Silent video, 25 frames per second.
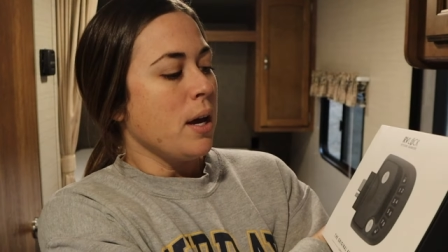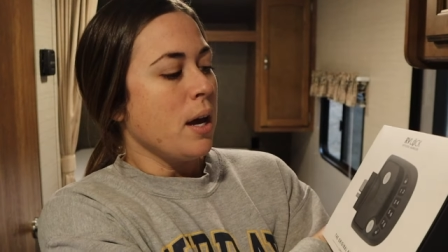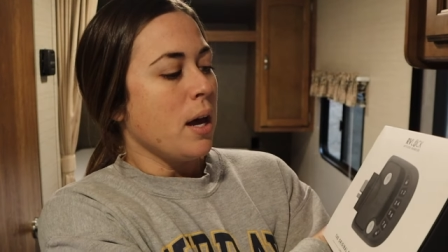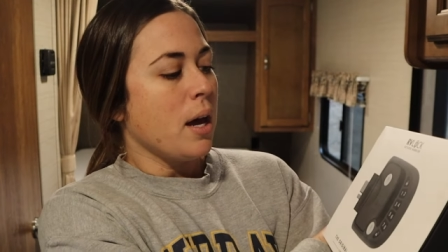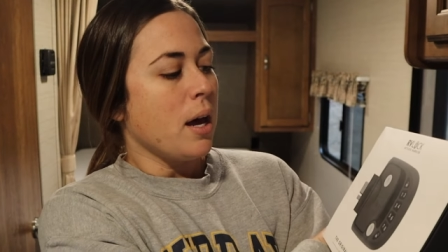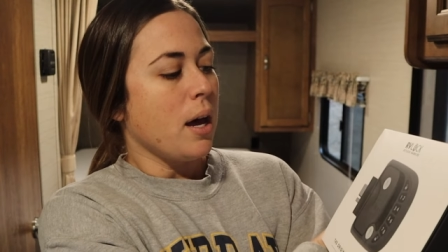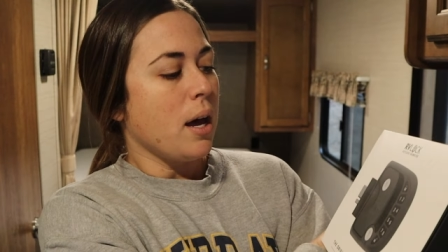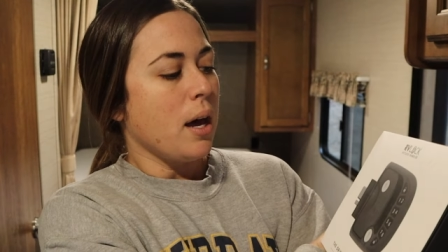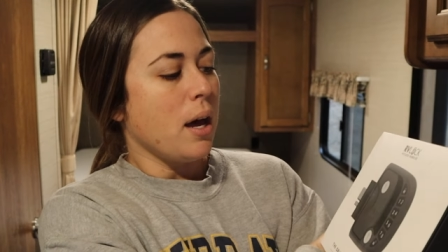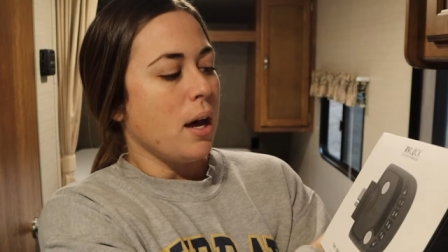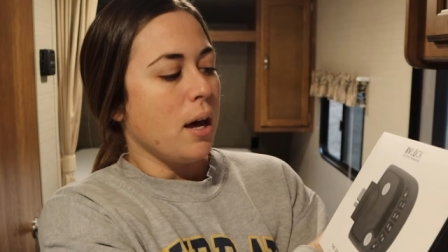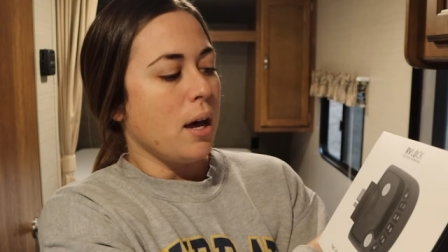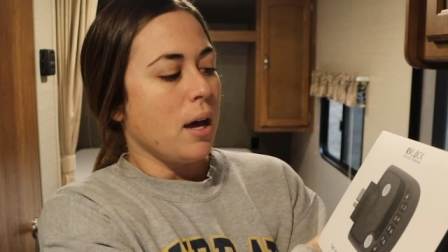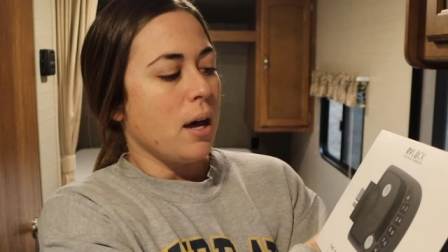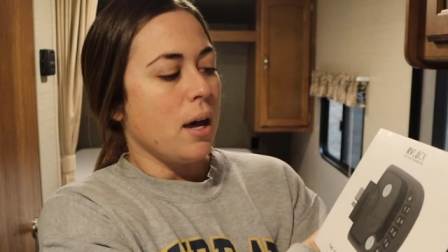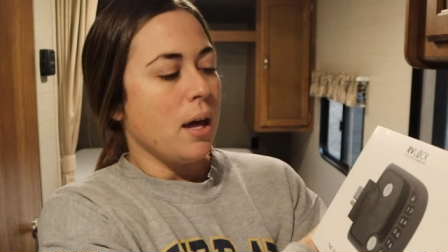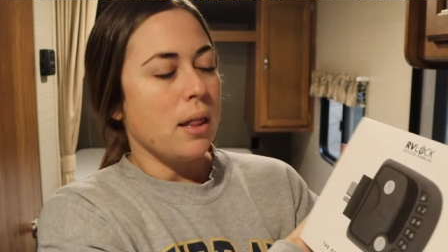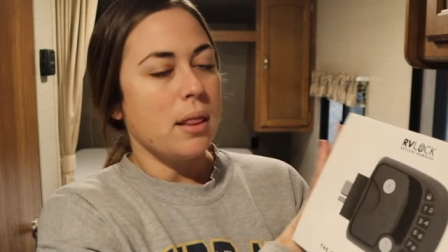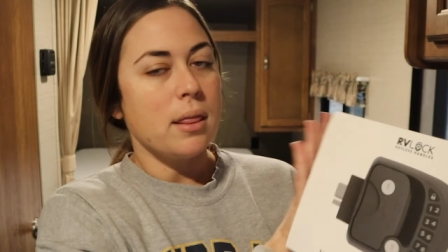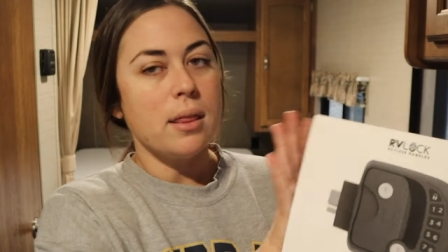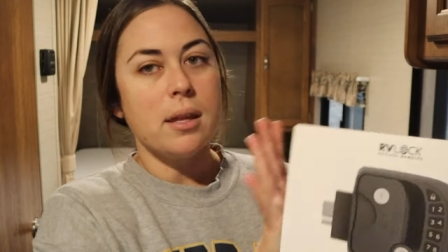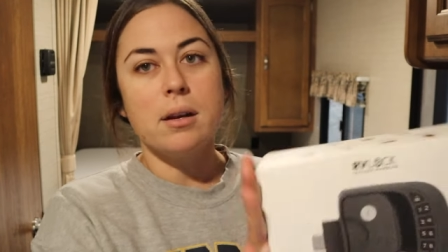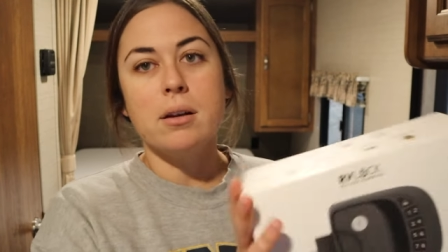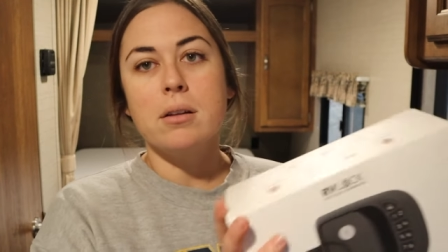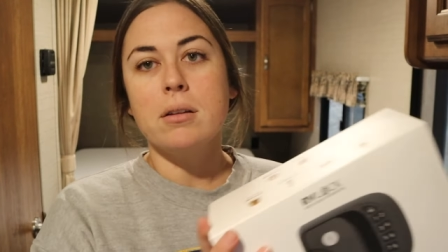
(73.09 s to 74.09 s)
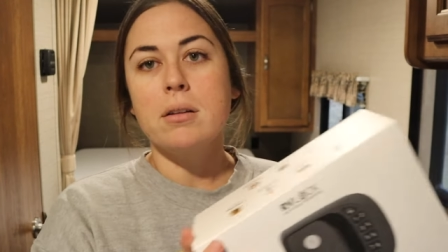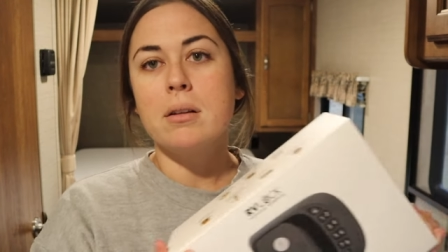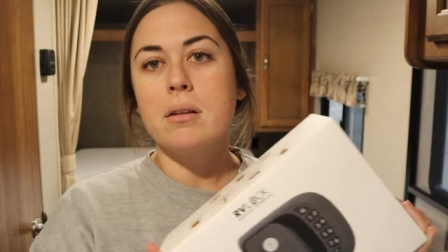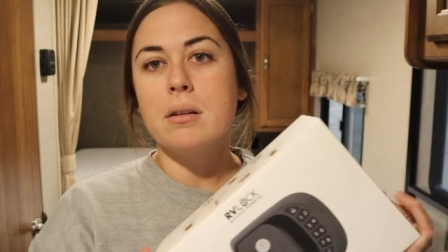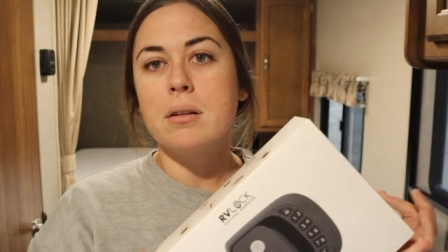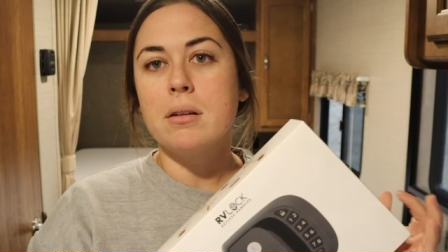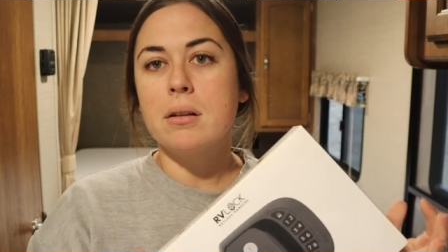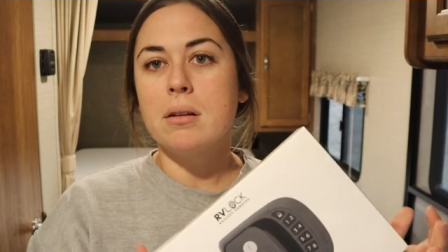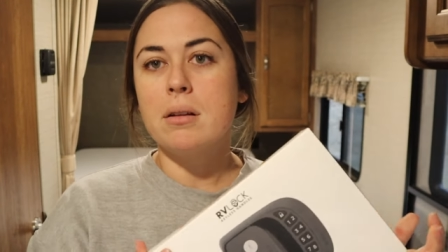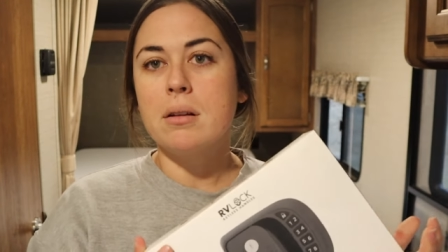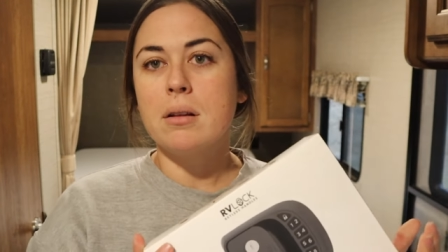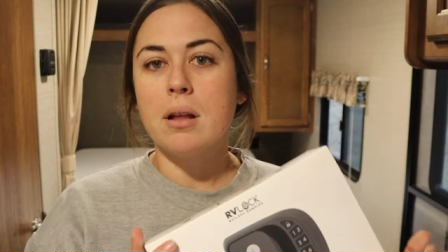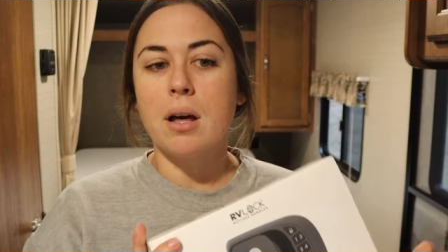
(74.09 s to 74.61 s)
A uh,
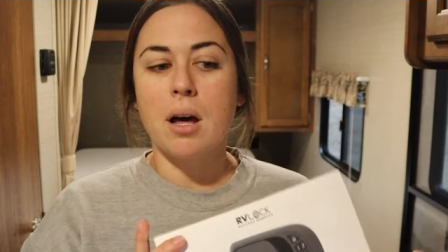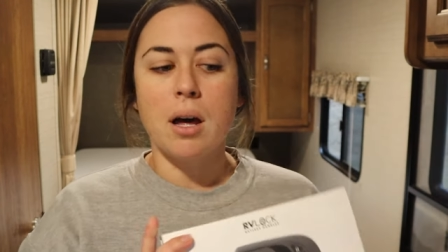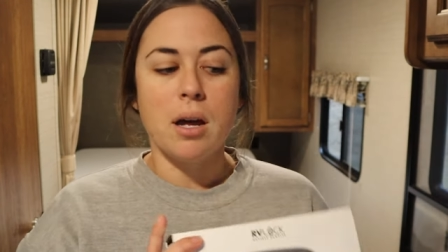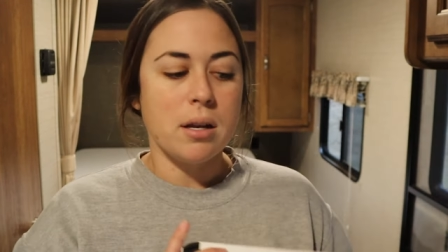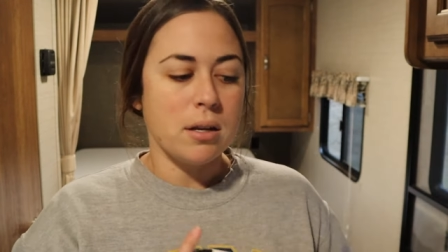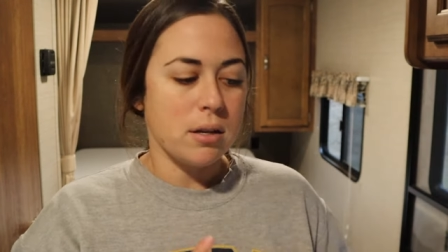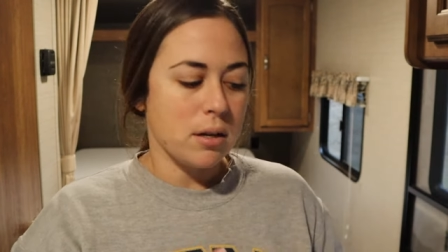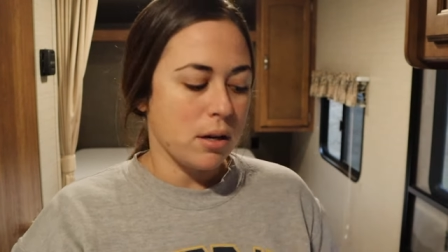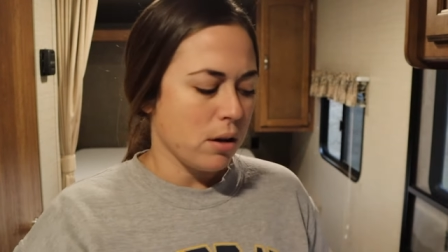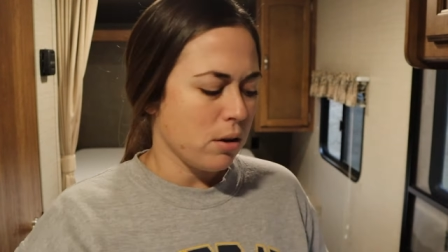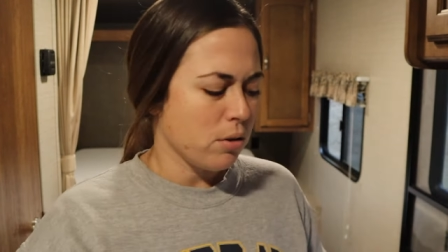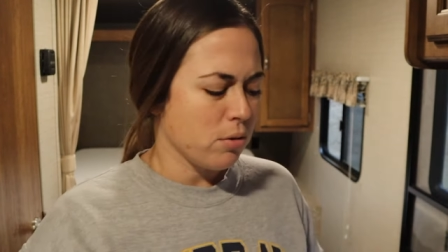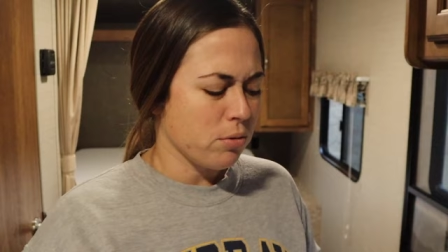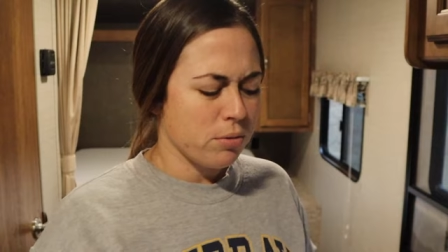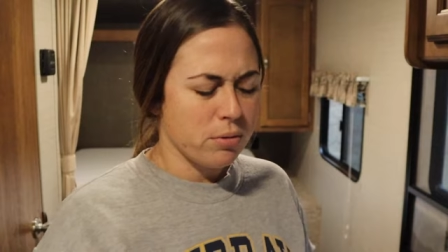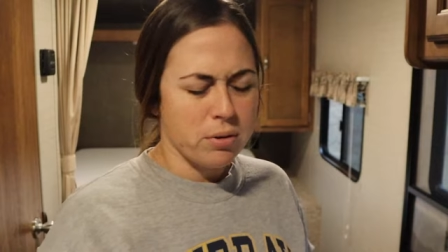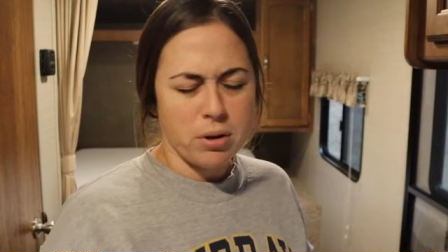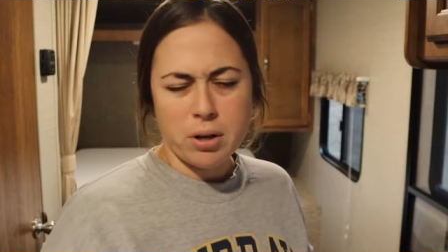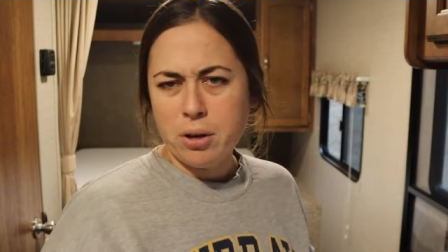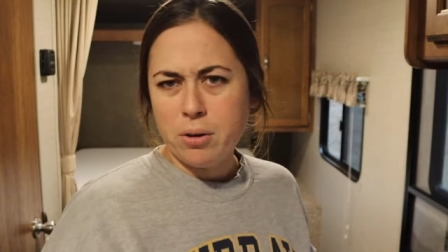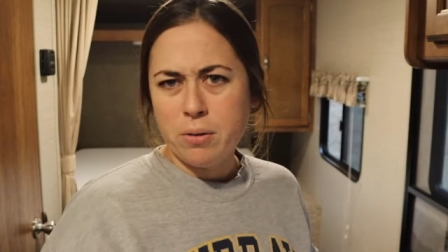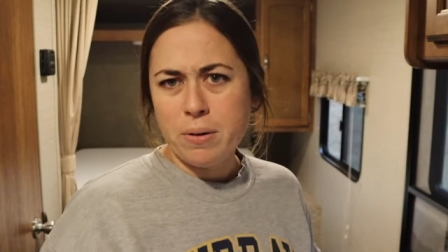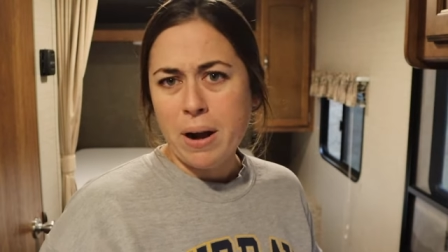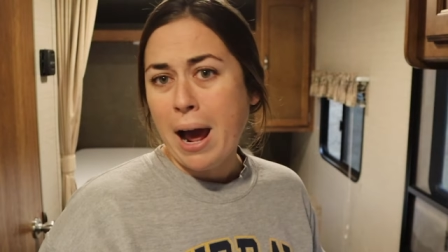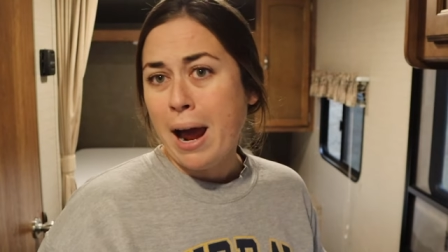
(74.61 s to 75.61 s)
little unknown known,